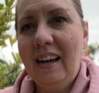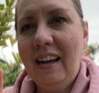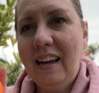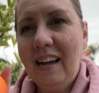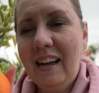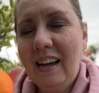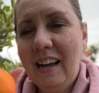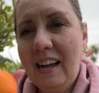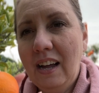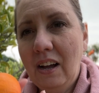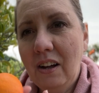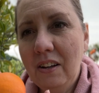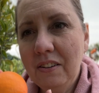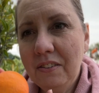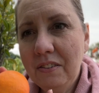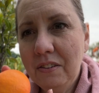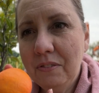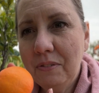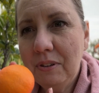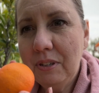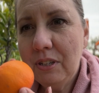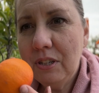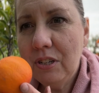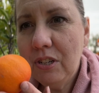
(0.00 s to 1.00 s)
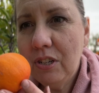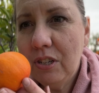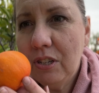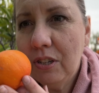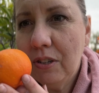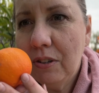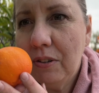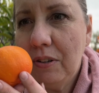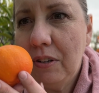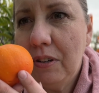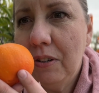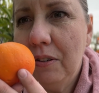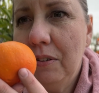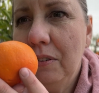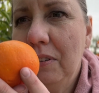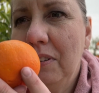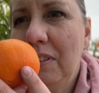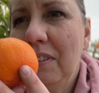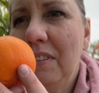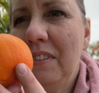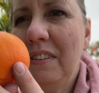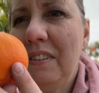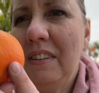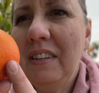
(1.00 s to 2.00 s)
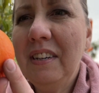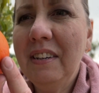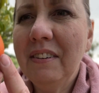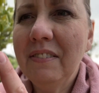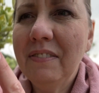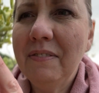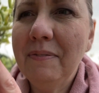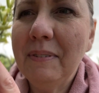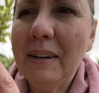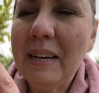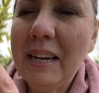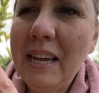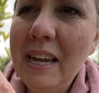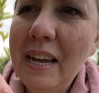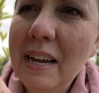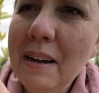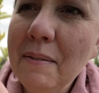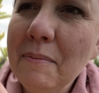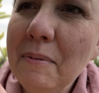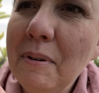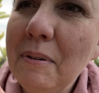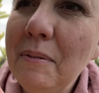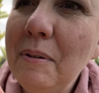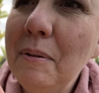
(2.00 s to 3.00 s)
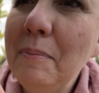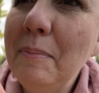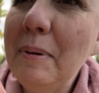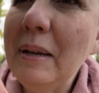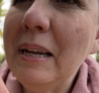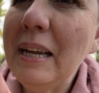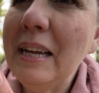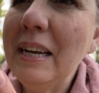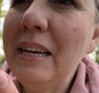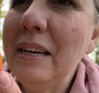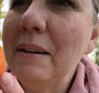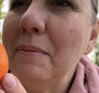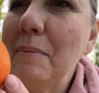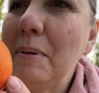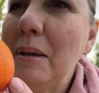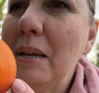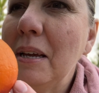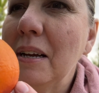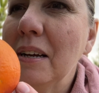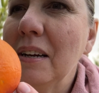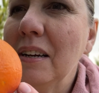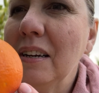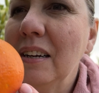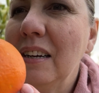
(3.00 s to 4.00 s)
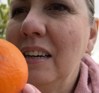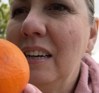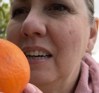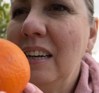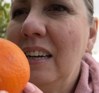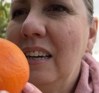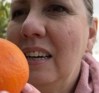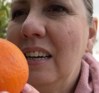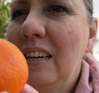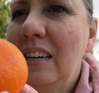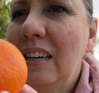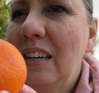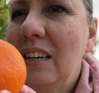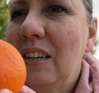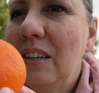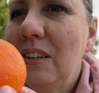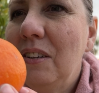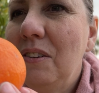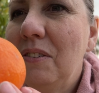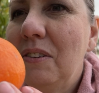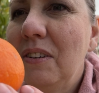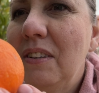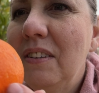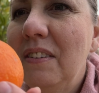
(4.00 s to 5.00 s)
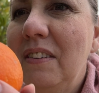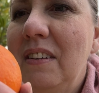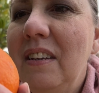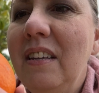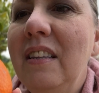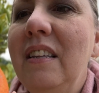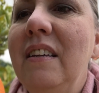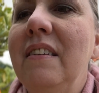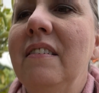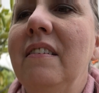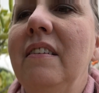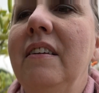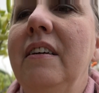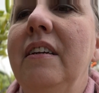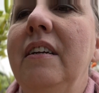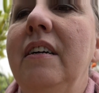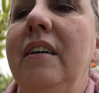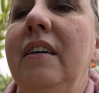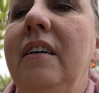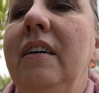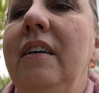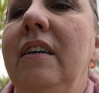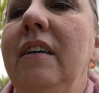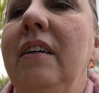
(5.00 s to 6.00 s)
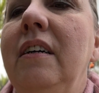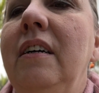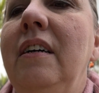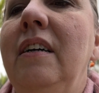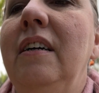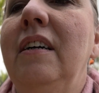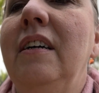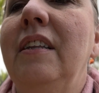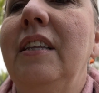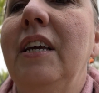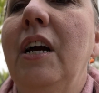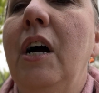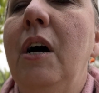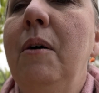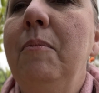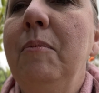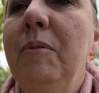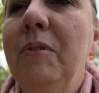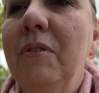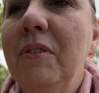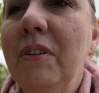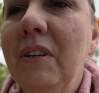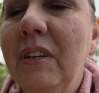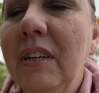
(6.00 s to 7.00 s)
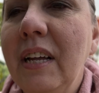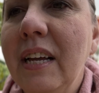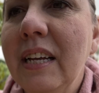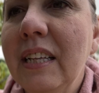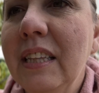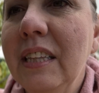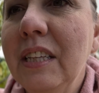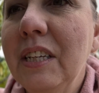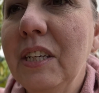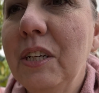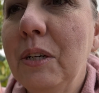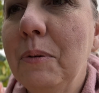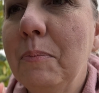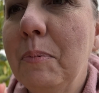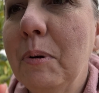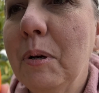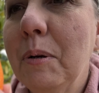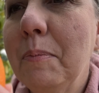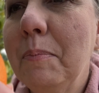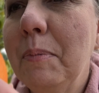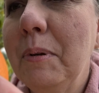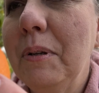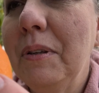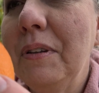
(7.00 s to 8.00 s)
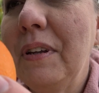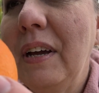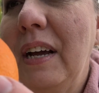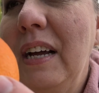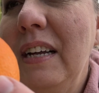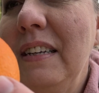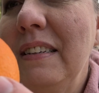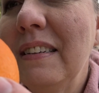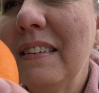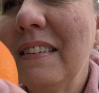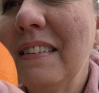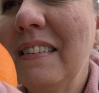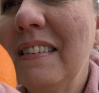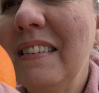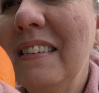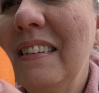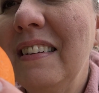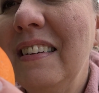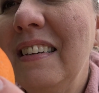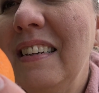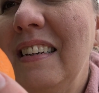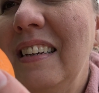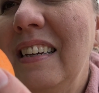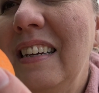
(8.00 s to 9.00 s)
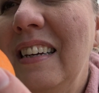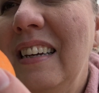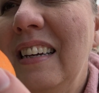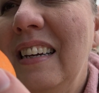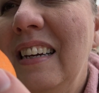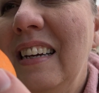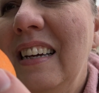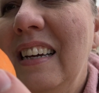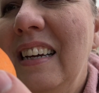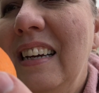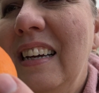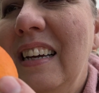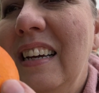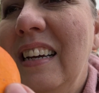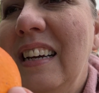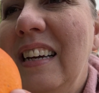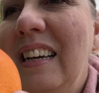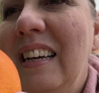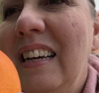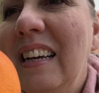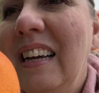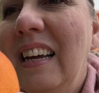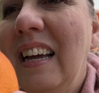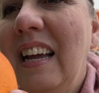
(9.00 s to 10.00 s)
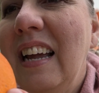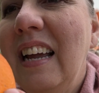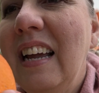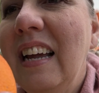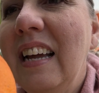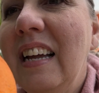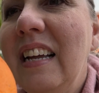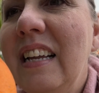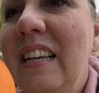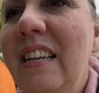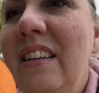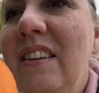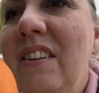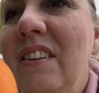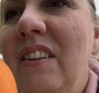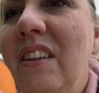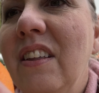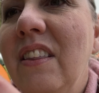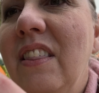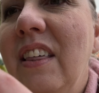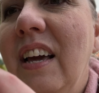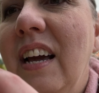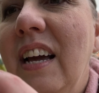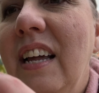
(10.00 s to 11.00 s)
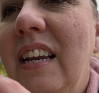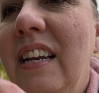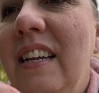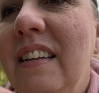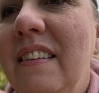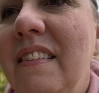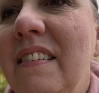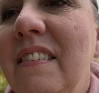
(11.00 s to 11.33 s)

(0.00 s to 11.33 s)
I also want to show you, see if my camera will pick it up here. You can see these little, they almost look like little purple dots. And that is